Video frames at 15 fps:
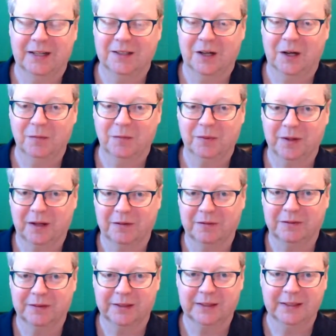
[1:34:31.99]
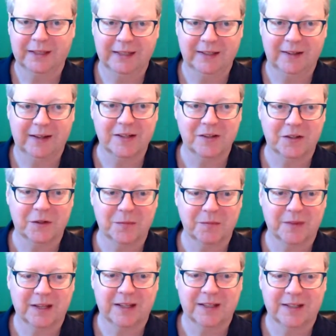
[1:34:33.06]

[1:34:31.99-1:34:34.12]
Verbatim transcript: And the hope of uh, enlightened you